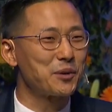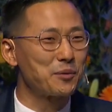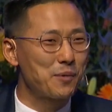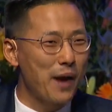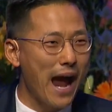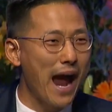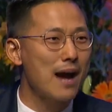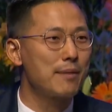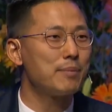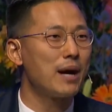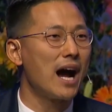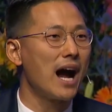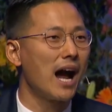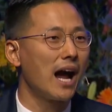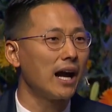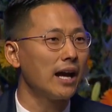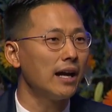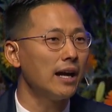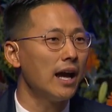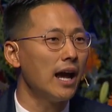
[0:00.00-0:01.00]

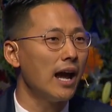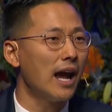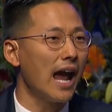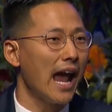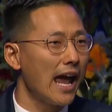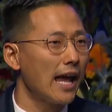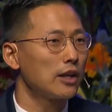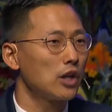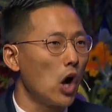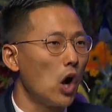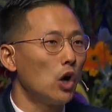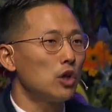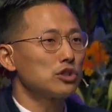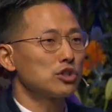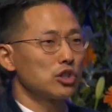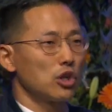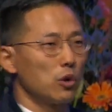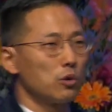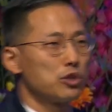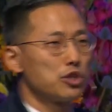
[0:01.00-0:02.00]
rabbi, and
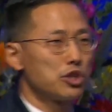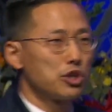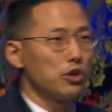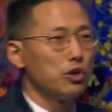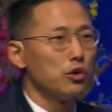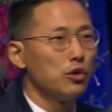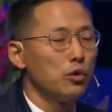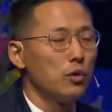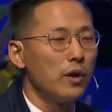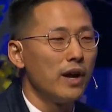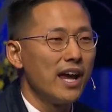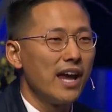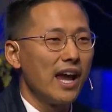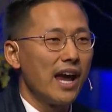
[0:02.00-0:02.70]
also Jew,